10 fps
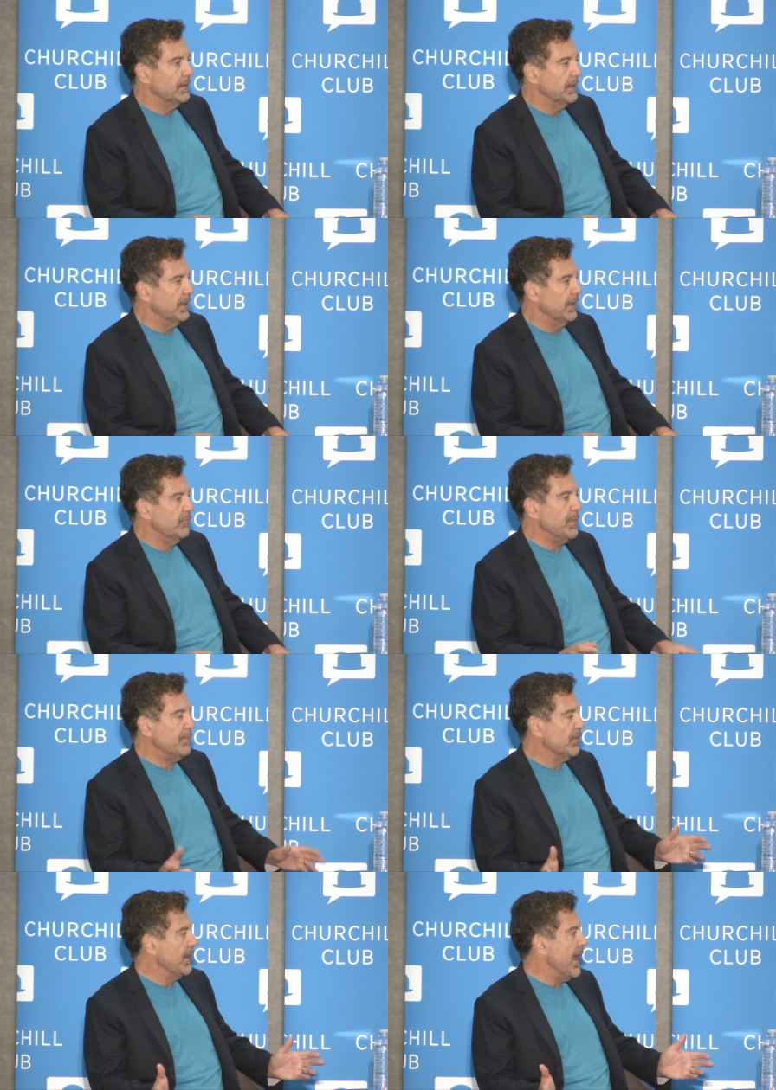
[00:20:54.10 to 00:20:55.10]
Uh, if
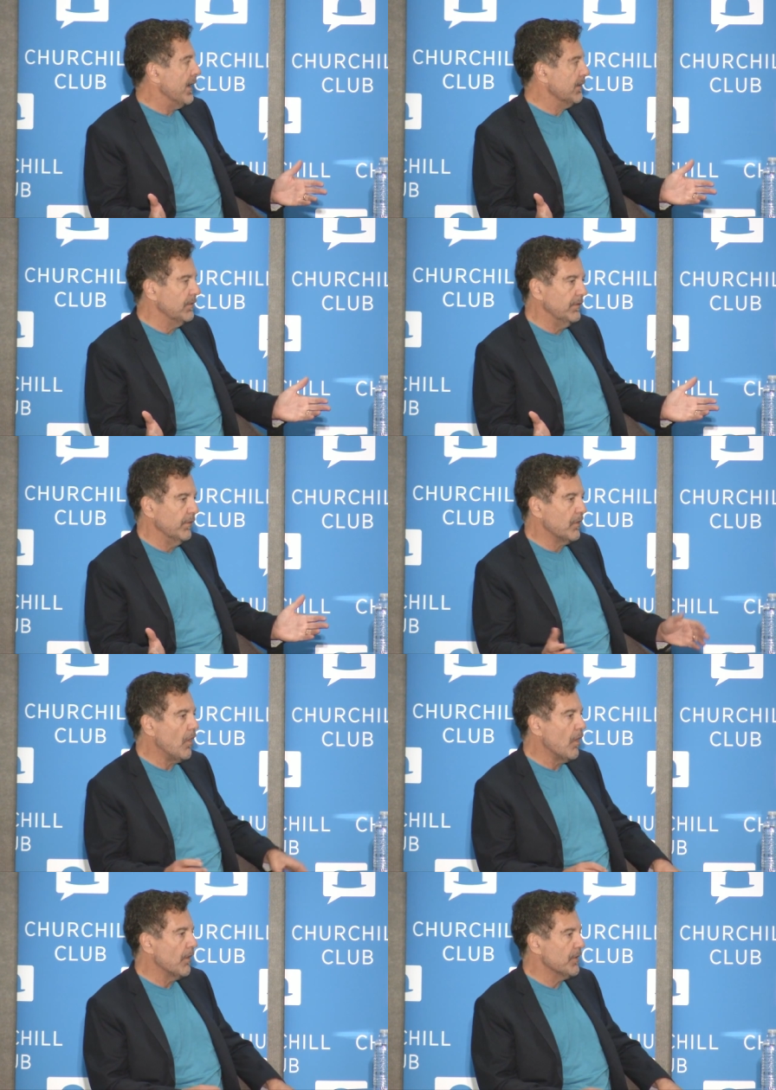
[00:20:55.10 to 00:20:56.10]
people can hack into your
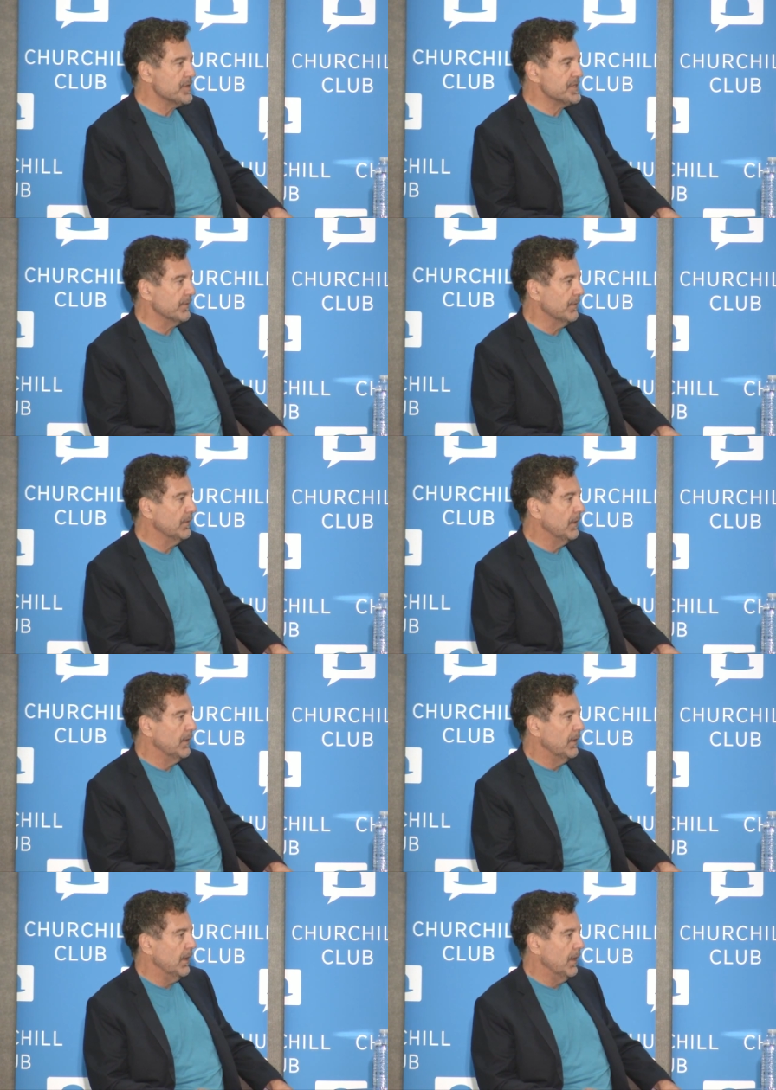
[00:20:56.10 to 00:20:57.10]
cars or
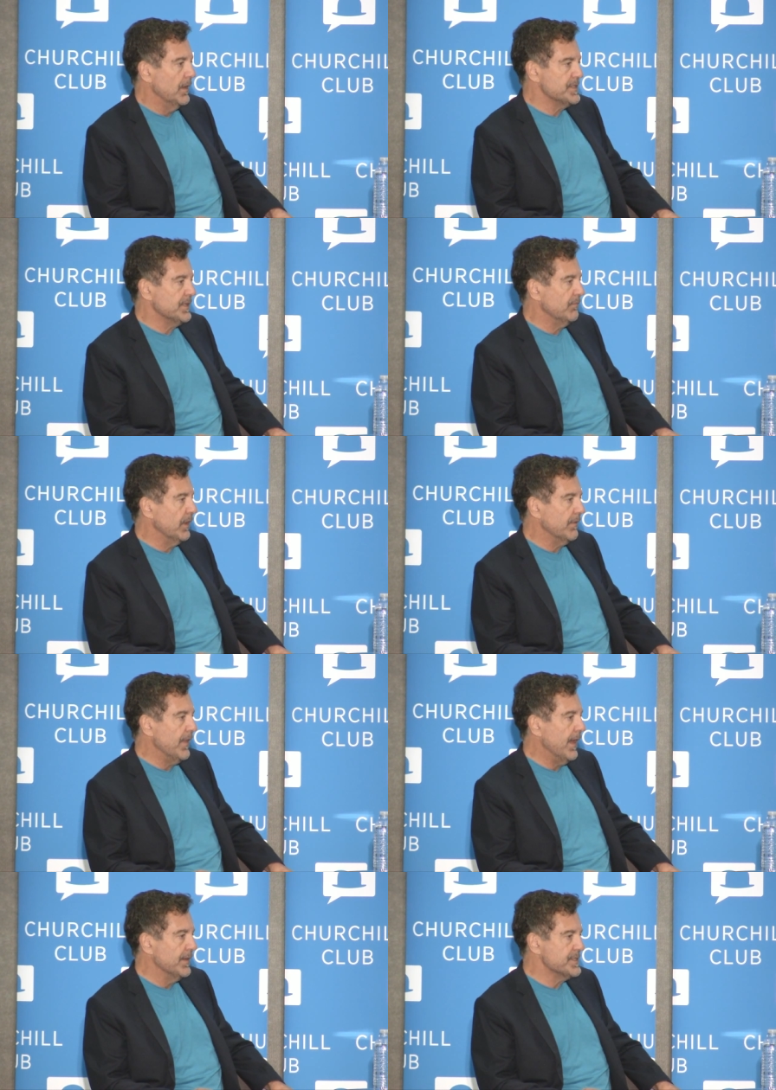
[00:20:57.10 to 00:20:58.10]
uh, stuff like
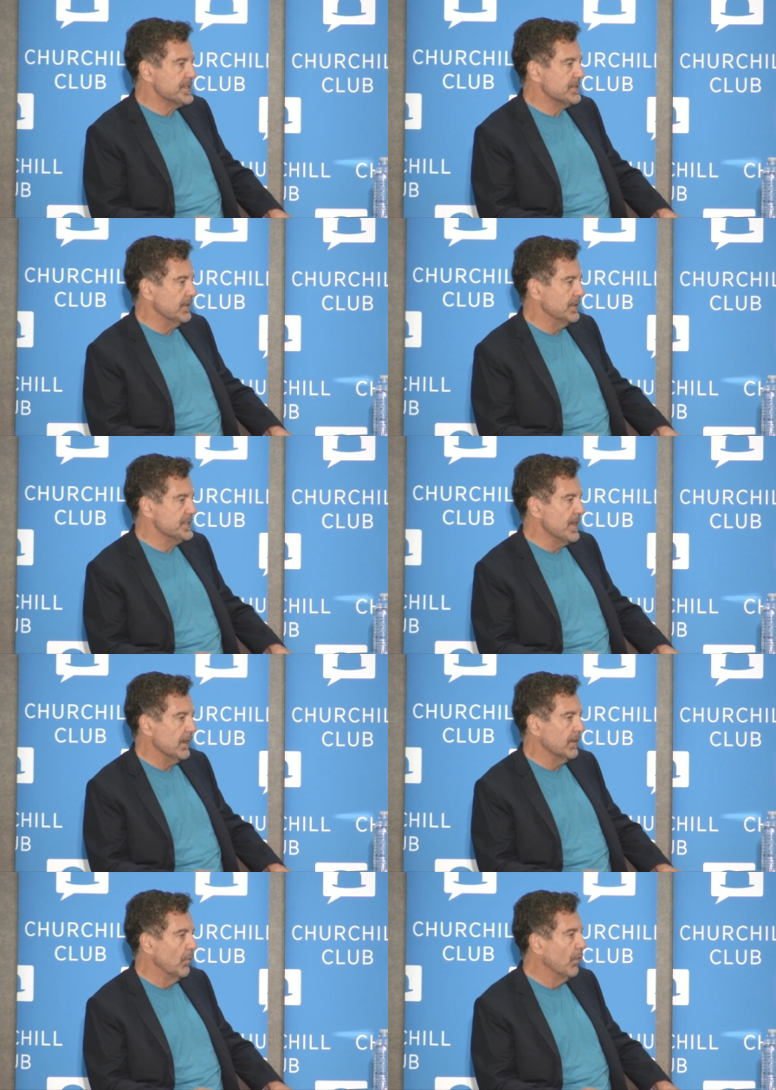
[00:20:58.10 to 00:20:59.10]
that, it's, it's
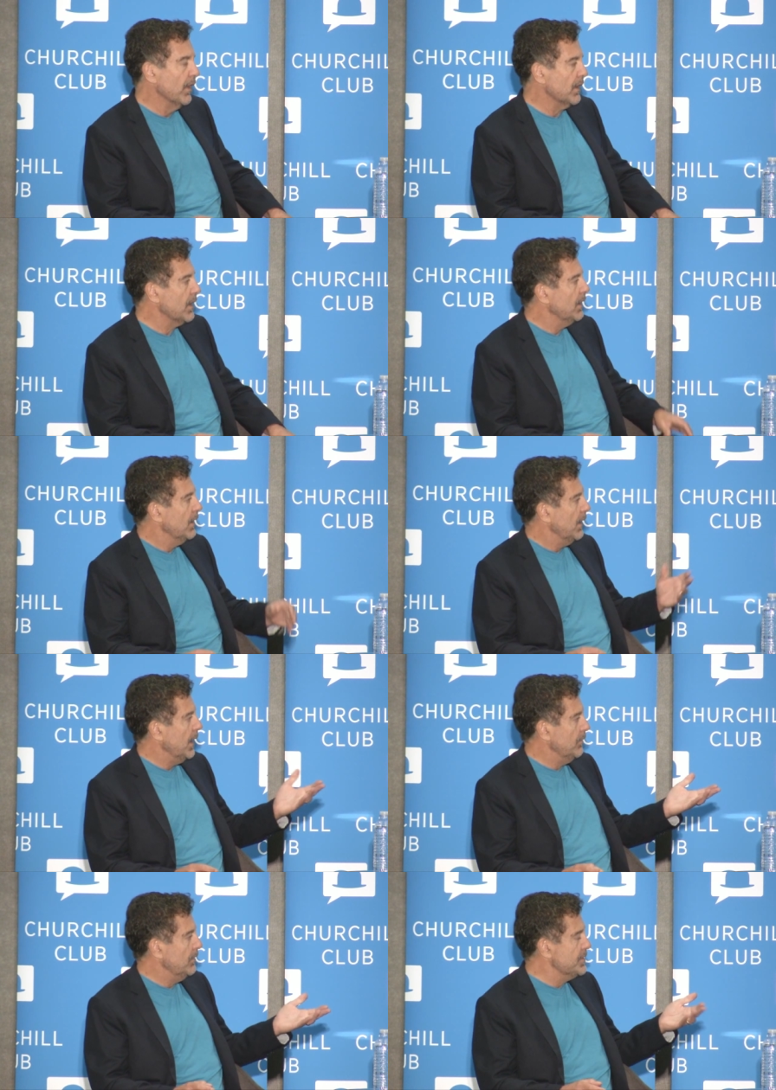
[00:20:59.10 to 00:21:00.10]
not going to work.
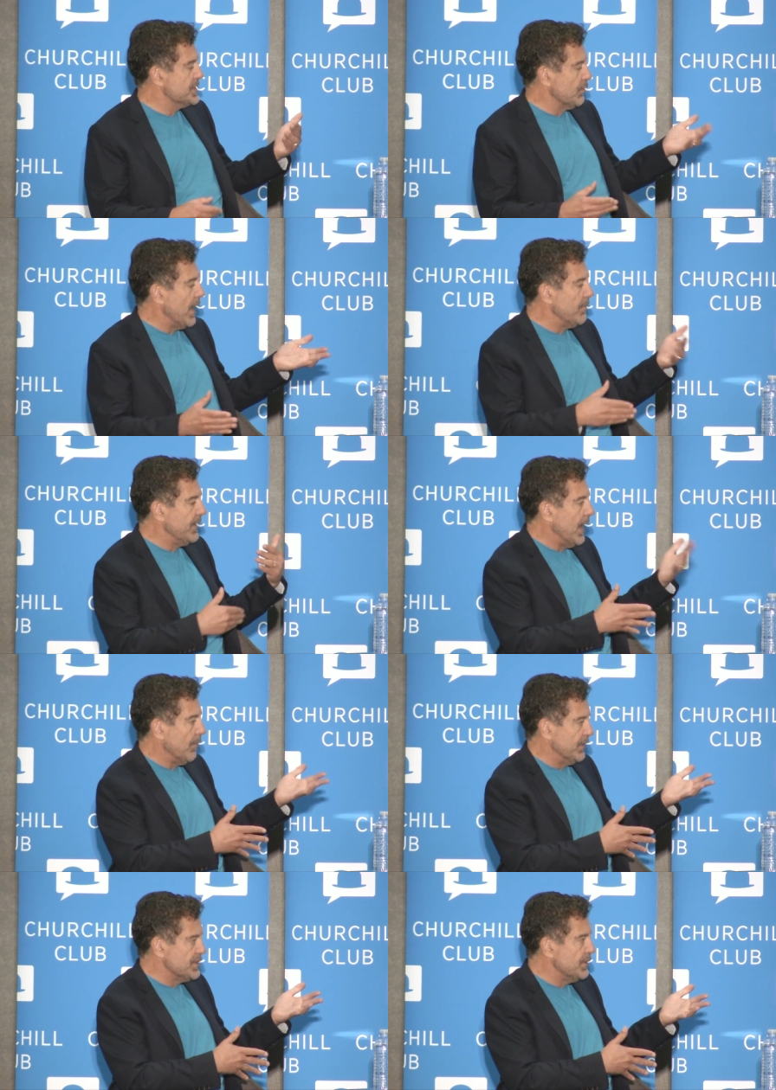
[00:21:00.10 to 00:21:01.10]
Uh, describe the
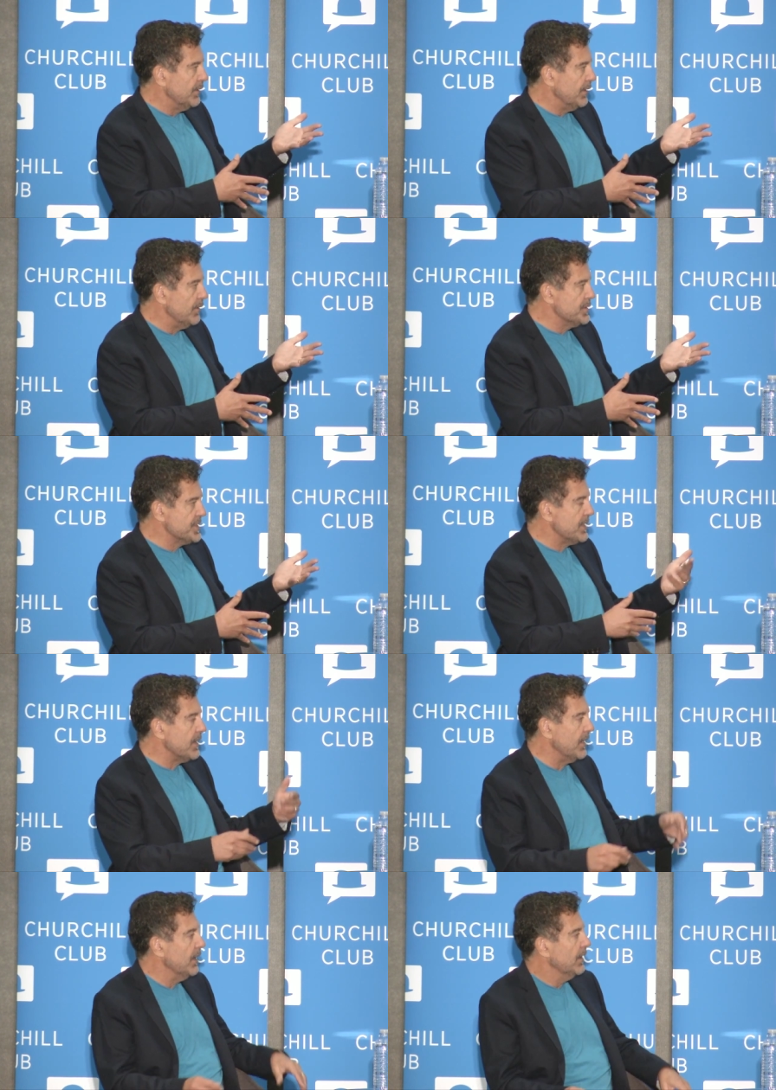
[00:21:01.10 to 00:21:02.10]
opportunity you
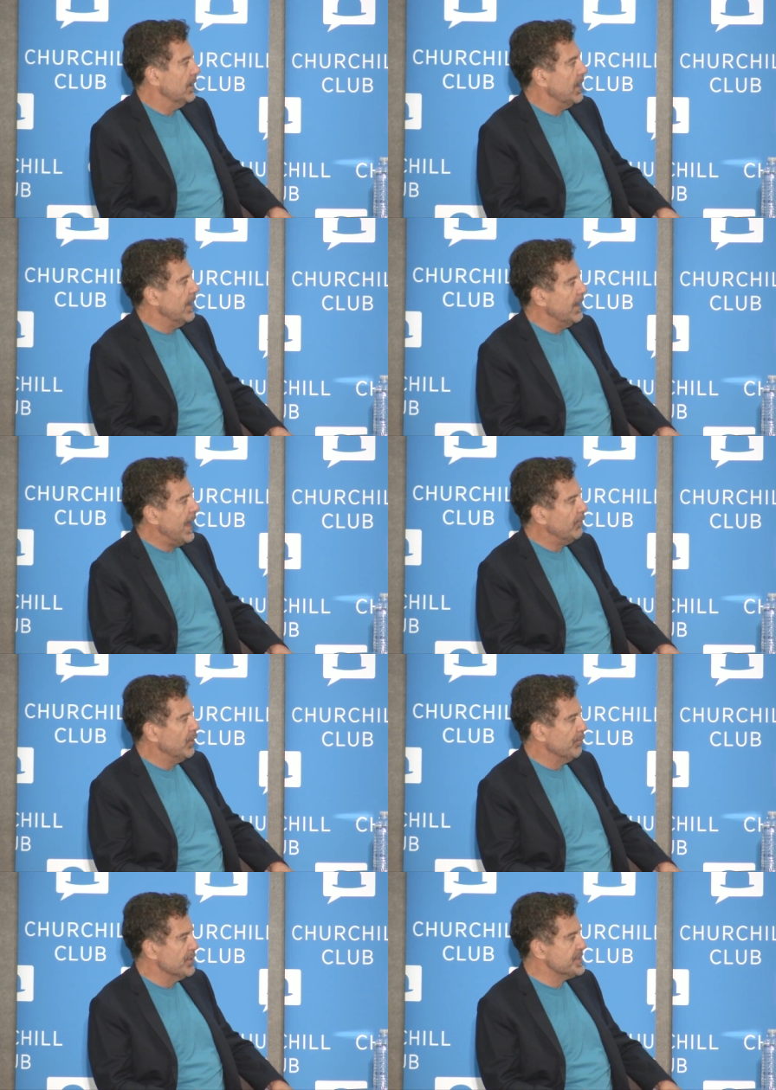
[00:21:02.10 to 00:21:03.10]
see and how
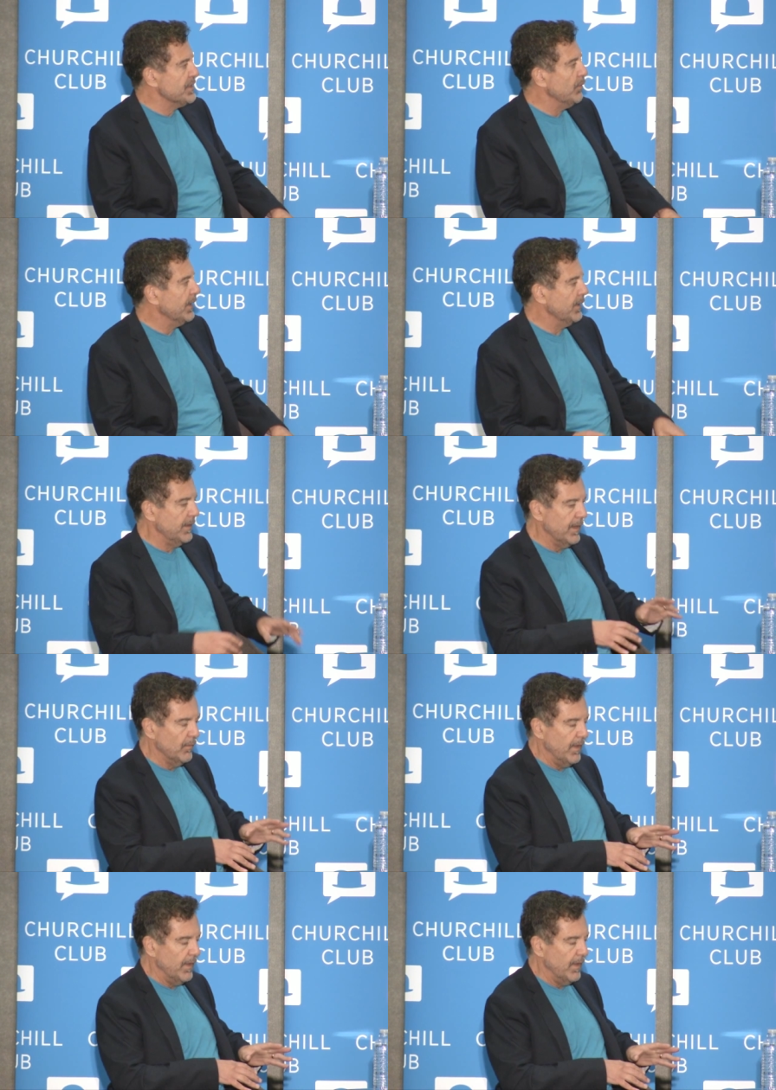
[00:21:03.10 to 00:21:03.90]
you're pursuing it and,